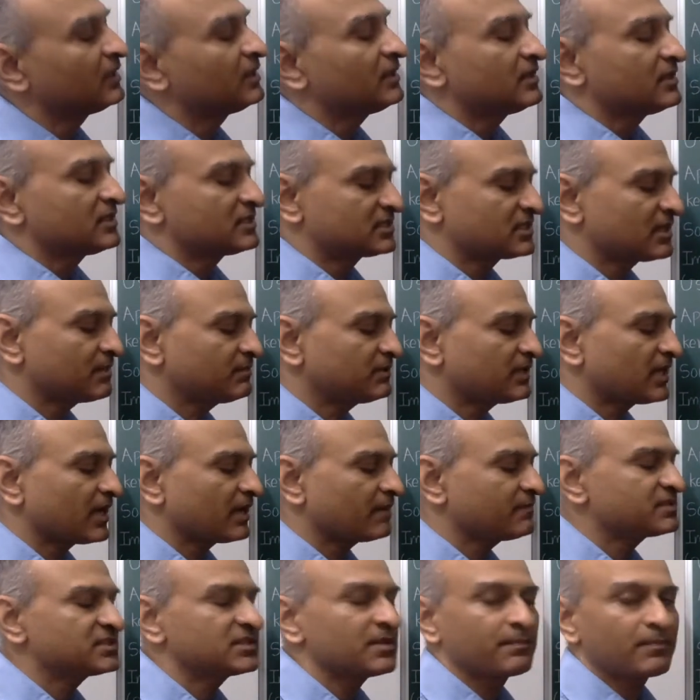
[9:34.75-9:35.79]

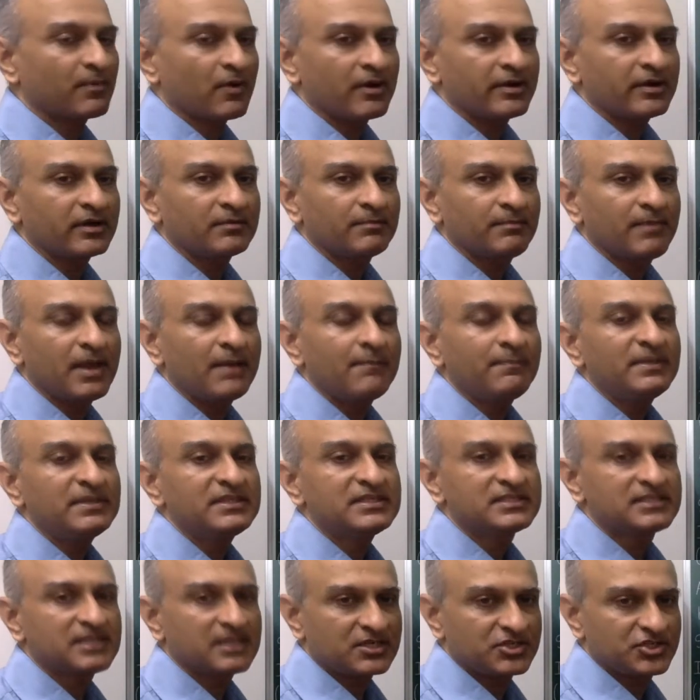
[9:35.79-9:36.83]
Sometimes the product map is
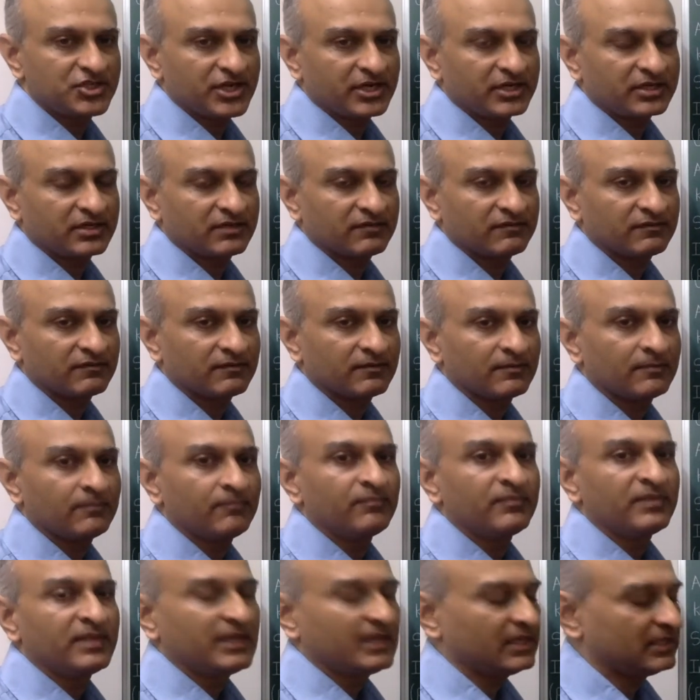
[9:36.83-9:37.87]
surjective.
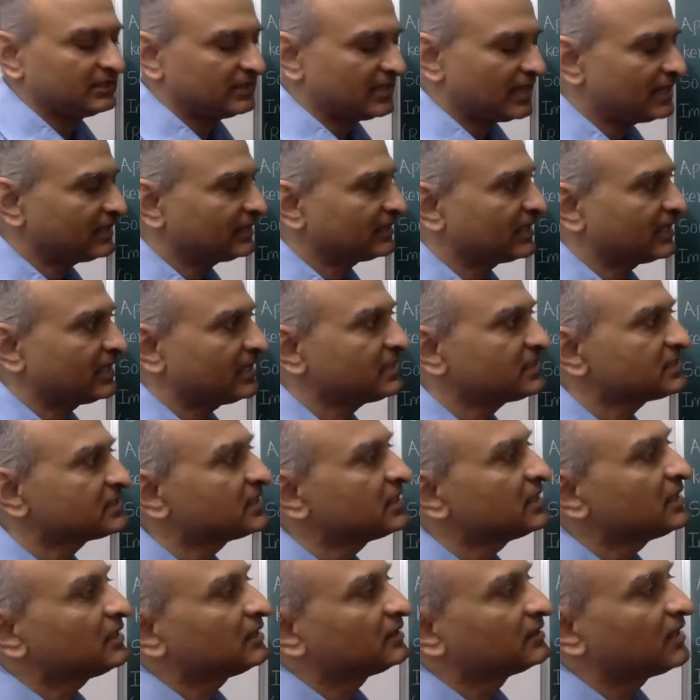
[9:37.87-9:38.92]
In that case,
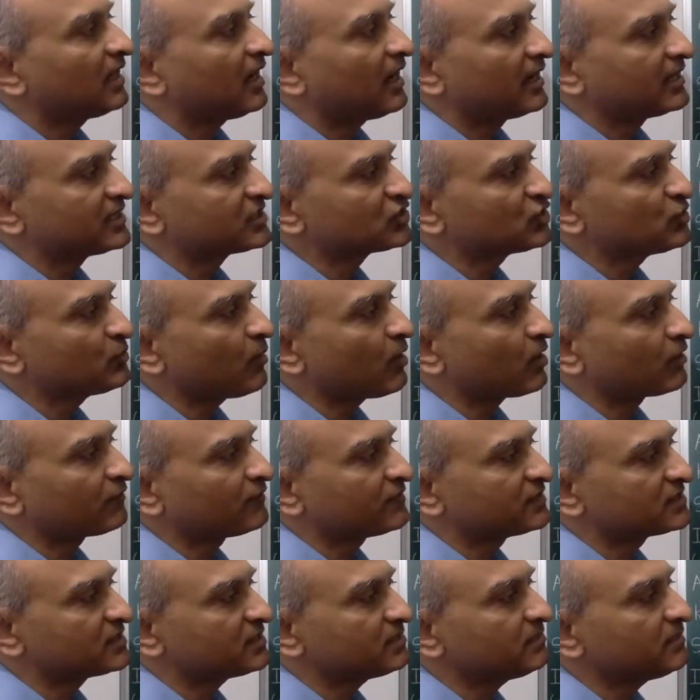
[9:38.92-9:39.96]
the
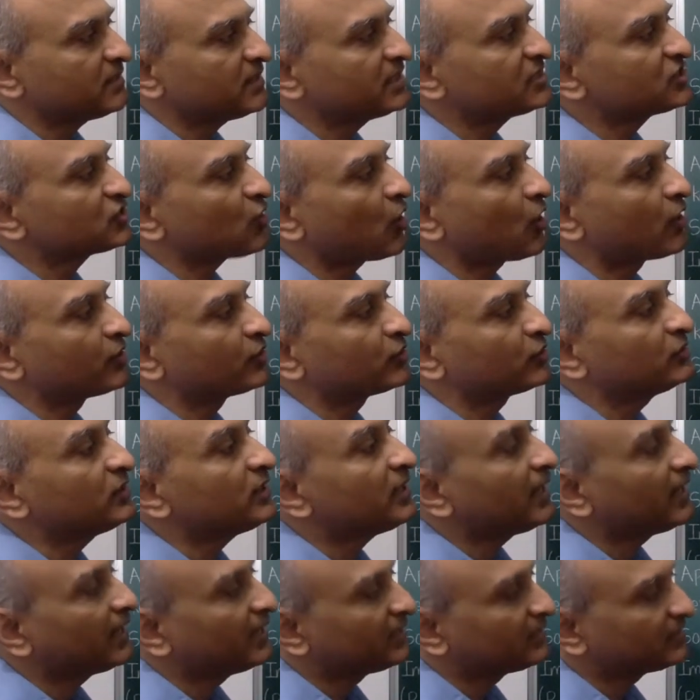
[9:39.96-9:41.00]
isomorphism is onto the
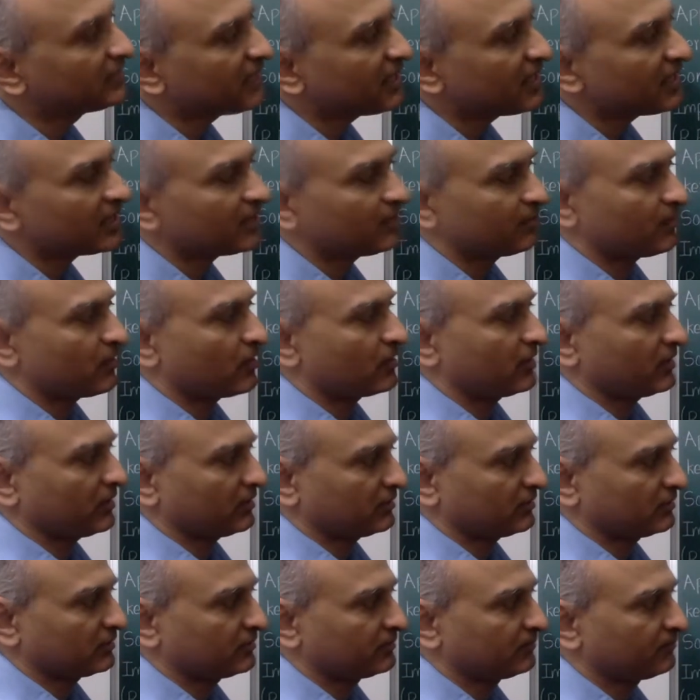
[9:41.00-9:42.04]
entire product.
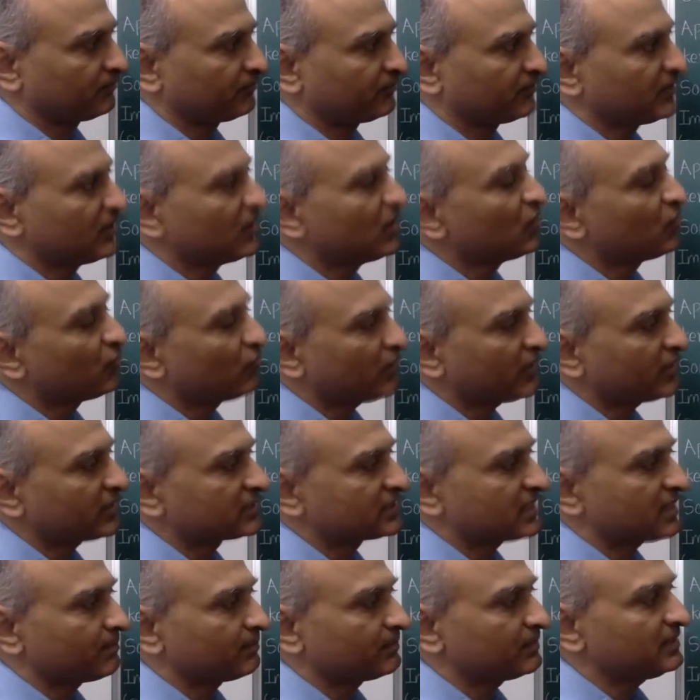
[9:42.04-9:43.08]
For
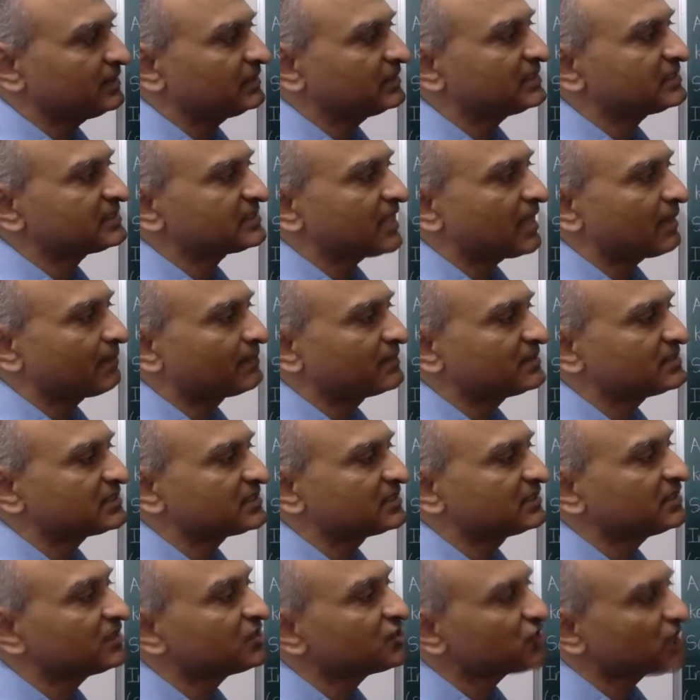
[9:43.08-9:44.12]
example, this happens in
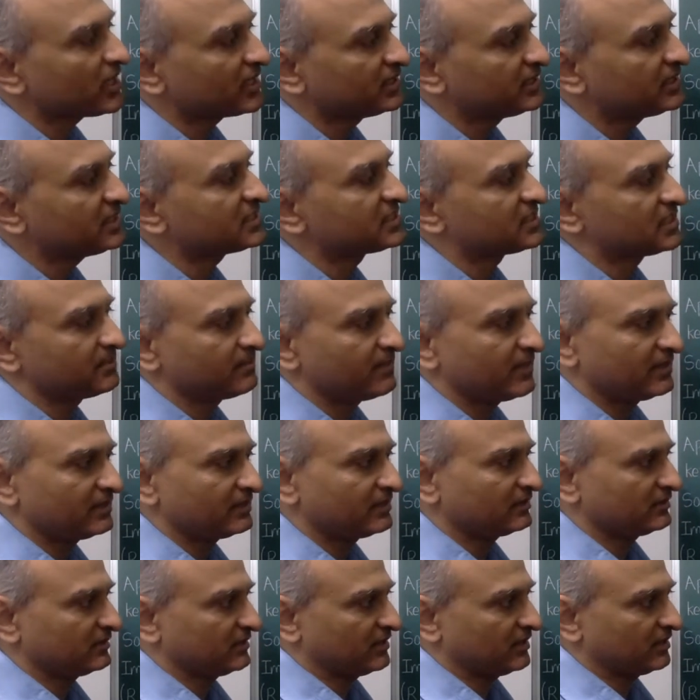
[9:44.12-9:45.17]
the Chinese remainder
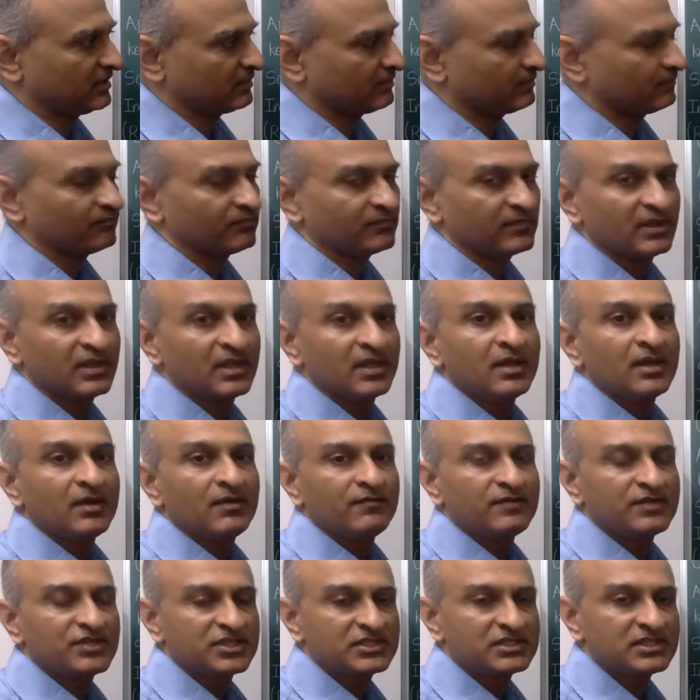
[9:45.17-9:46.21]
theorem,
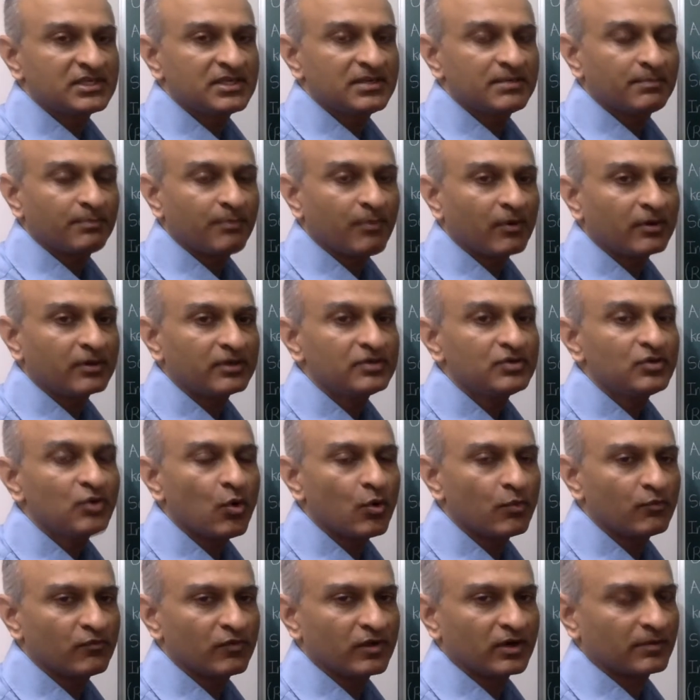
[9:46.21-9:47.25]
which is an important
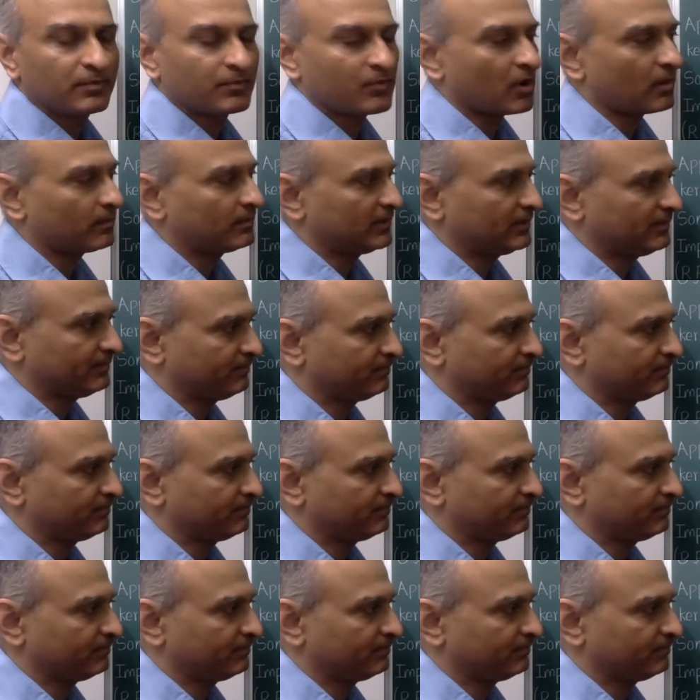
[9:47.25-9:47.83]
homework problem.